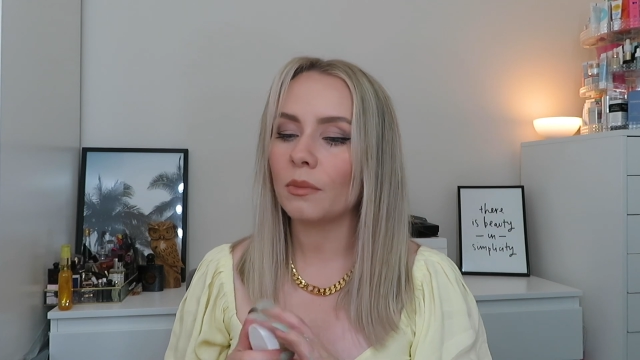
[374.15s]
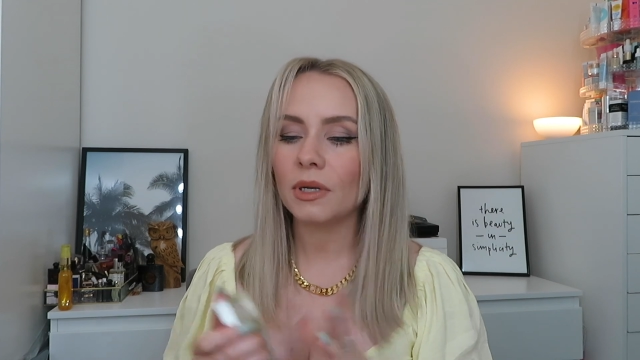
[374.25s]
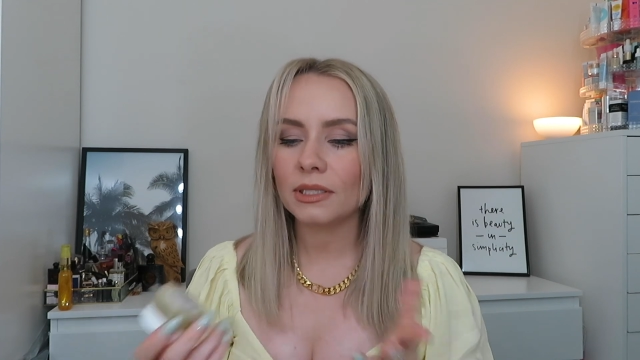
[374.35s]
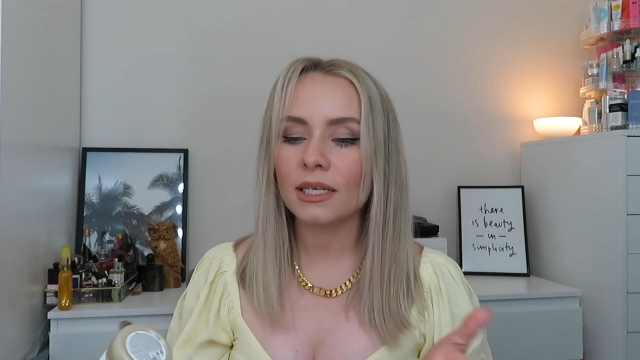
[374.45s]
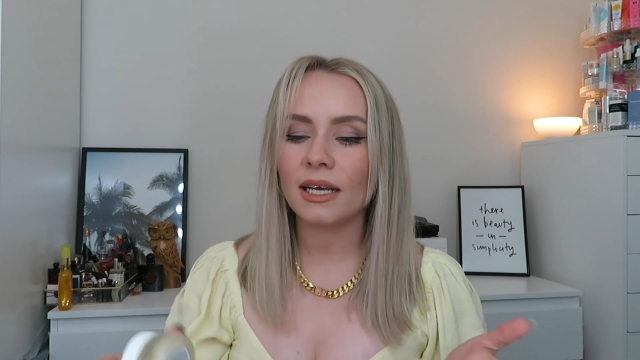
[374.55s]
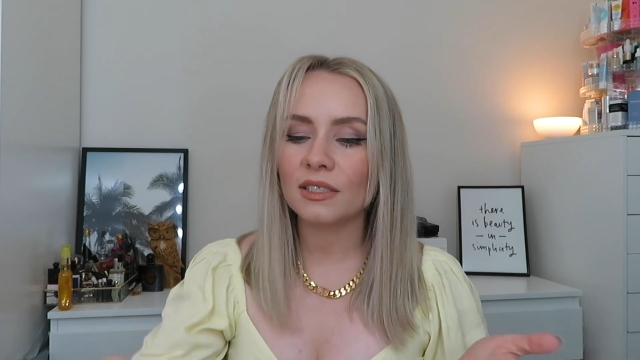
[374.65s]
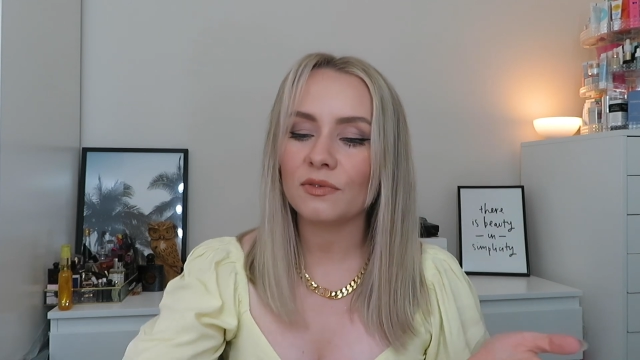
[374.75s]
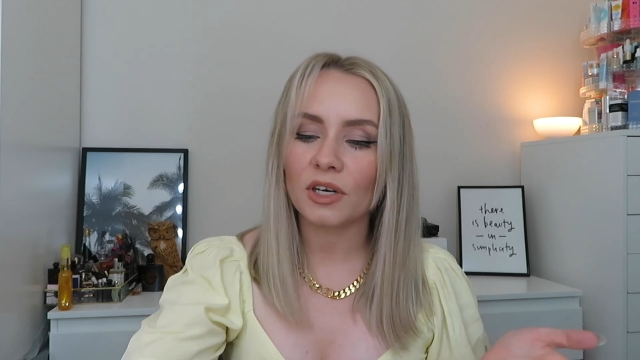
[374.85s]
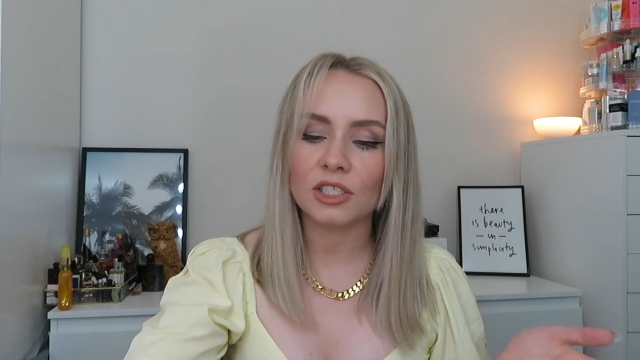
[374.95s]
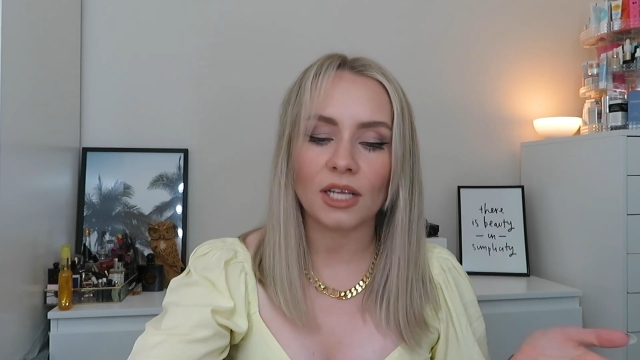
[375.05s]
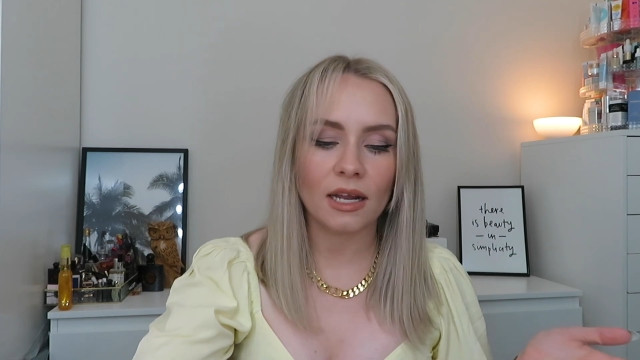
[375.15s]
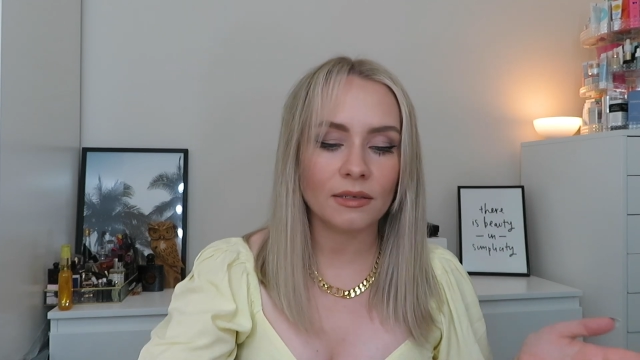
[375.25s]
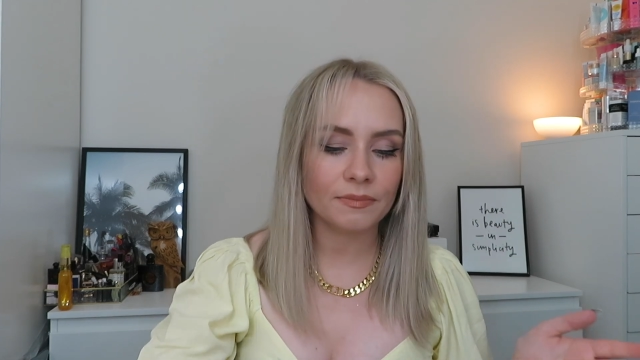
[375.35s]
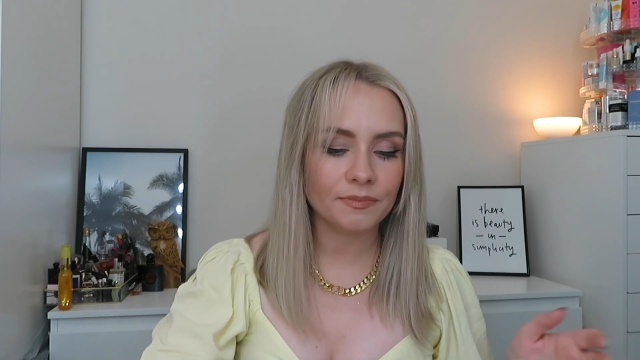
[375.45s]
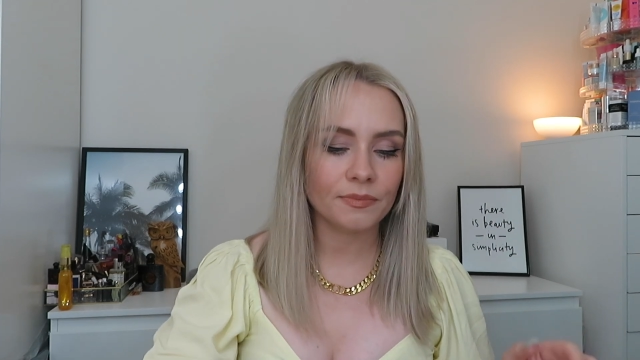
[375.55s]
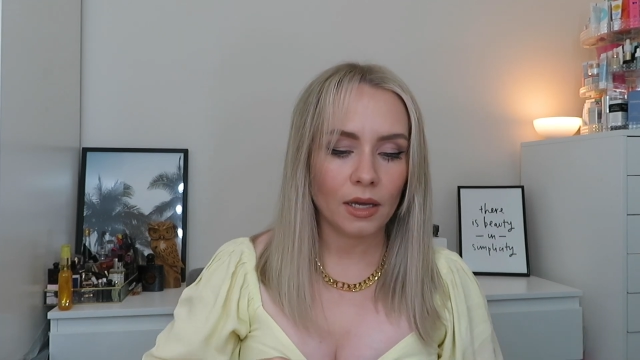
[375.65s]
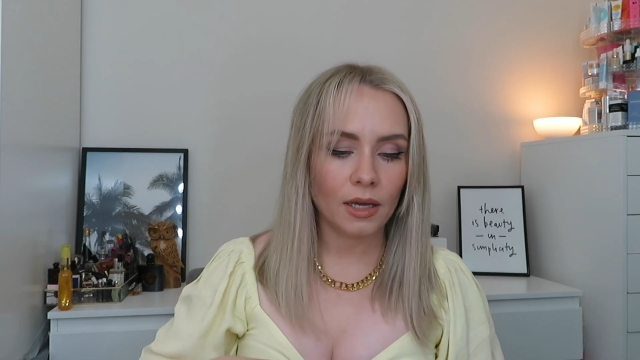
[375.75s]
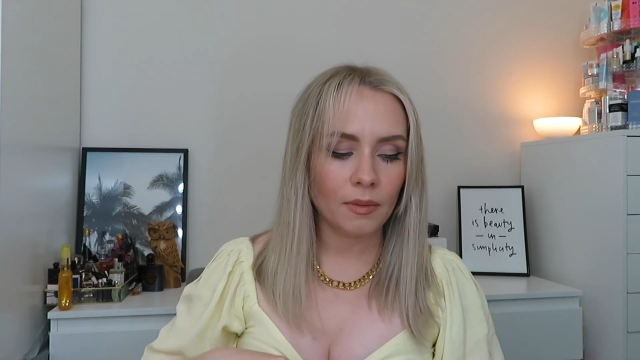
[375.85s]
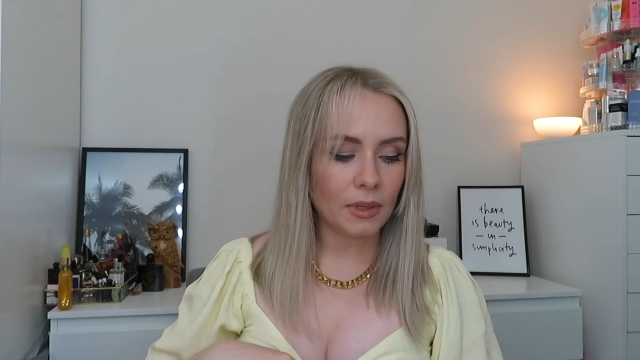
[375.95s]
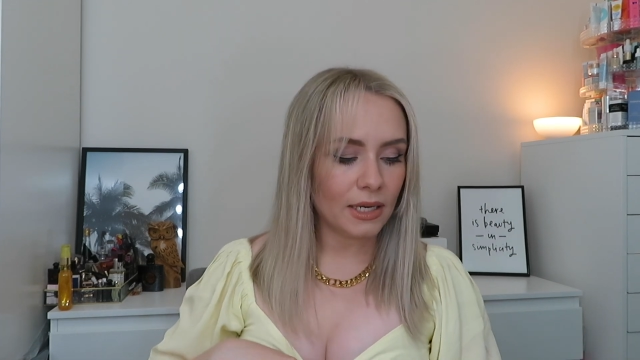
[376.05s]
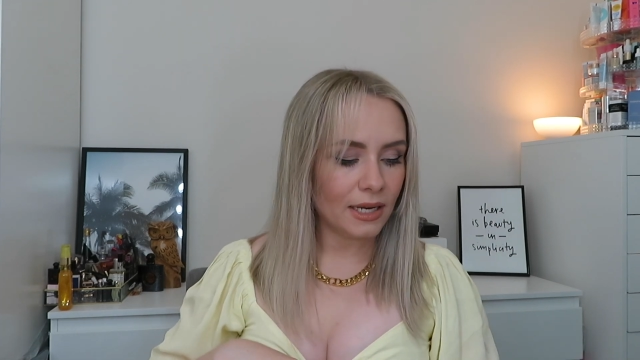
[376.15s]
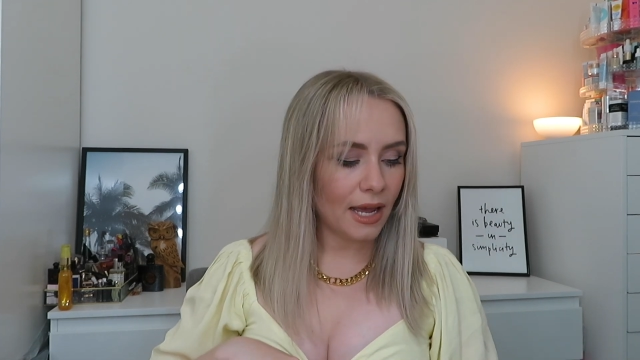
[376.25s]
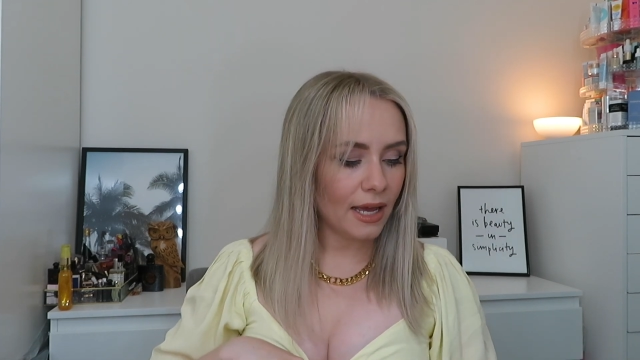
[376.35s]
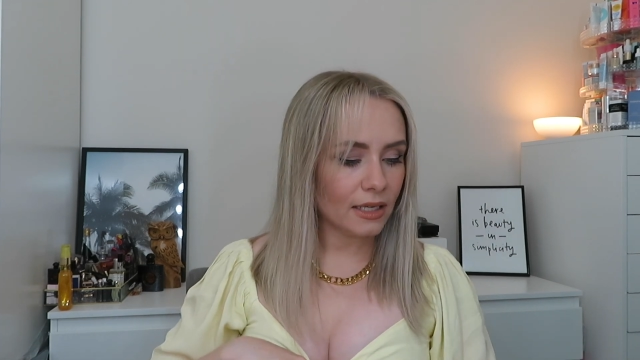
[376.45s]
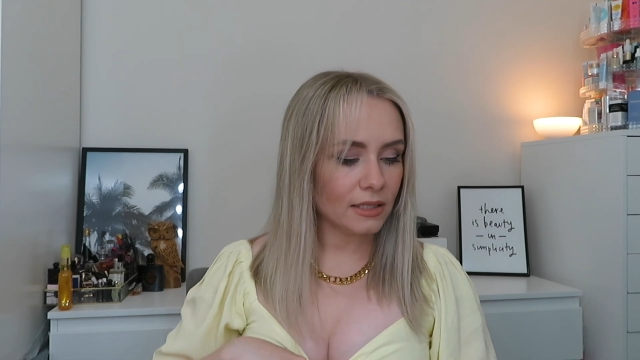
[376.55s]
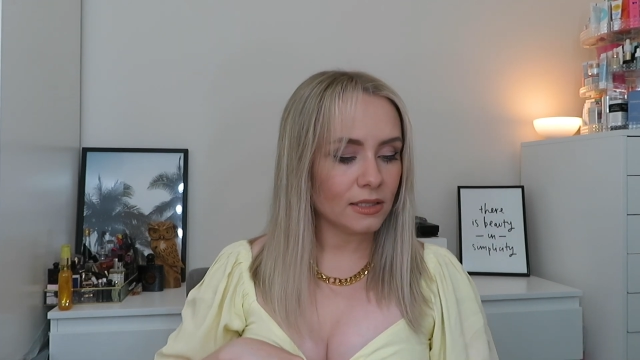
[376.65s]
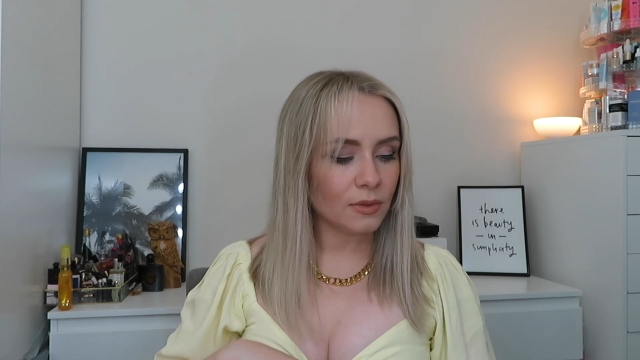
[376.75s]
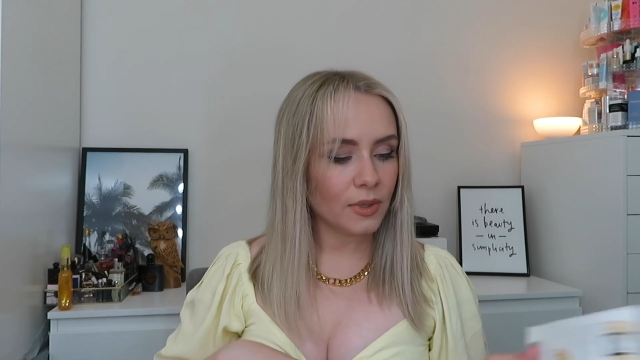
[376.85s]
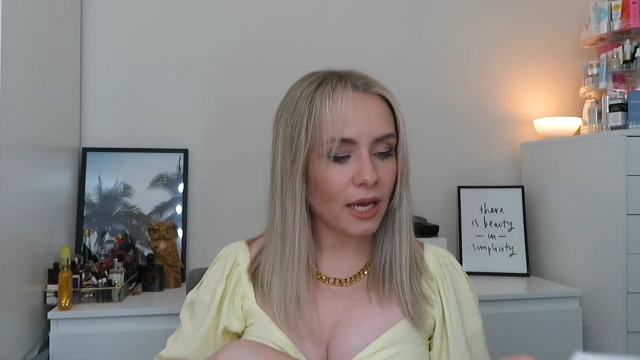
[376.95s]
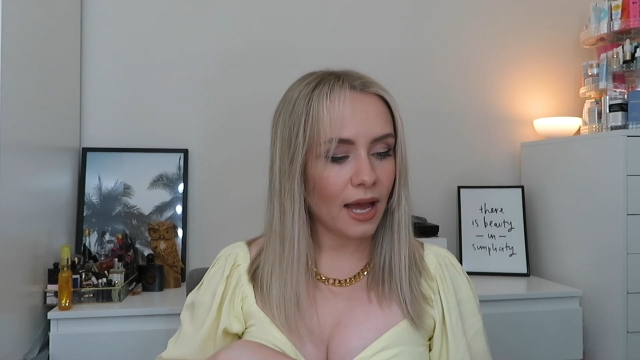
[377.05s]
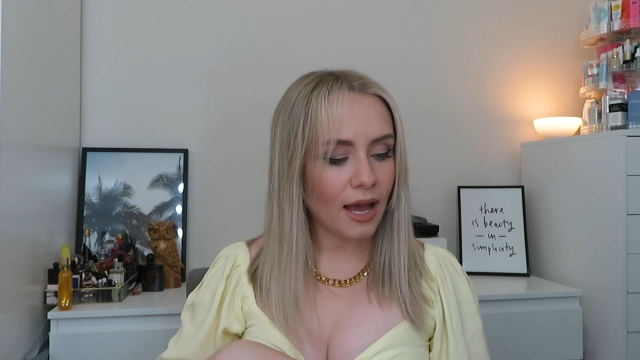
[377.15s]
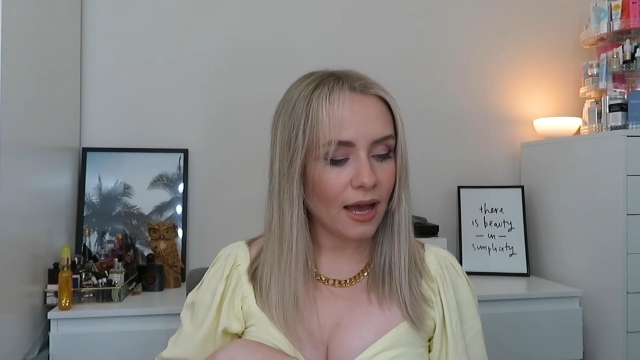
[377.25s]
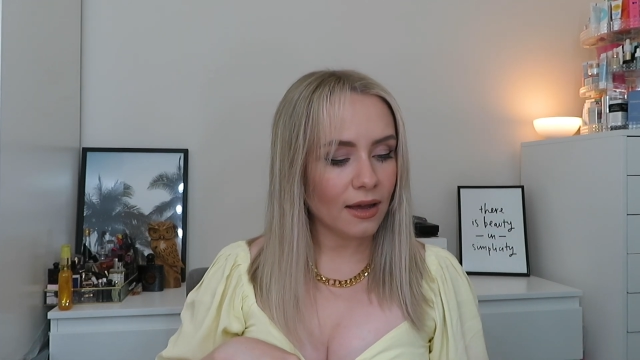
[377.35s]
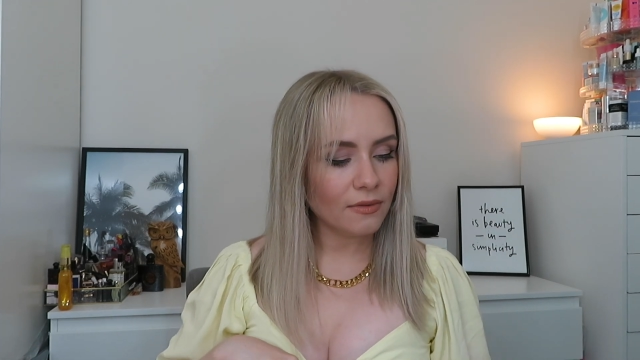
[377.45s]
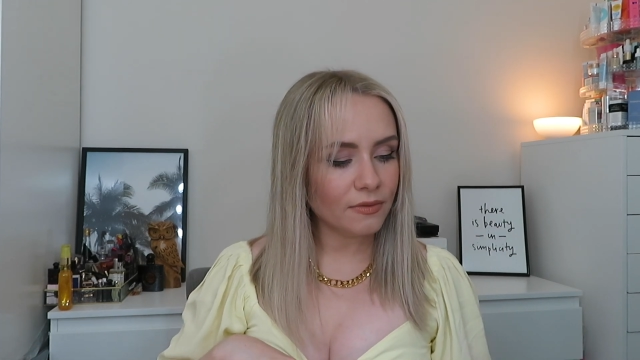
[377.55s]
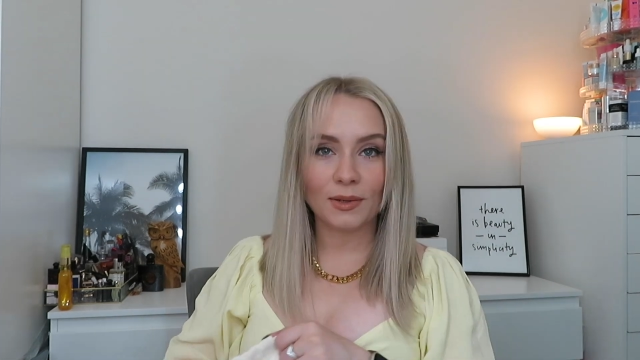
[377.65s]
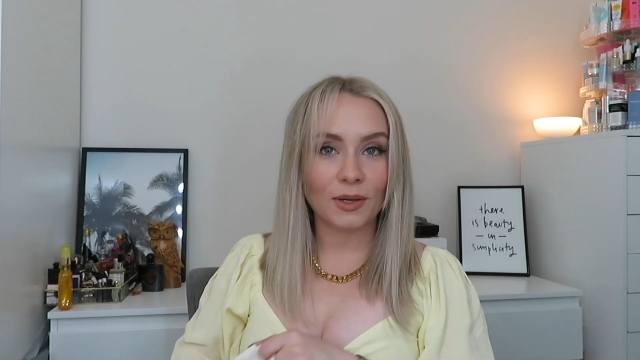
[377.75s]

But it's a nice fresh scent. Next we have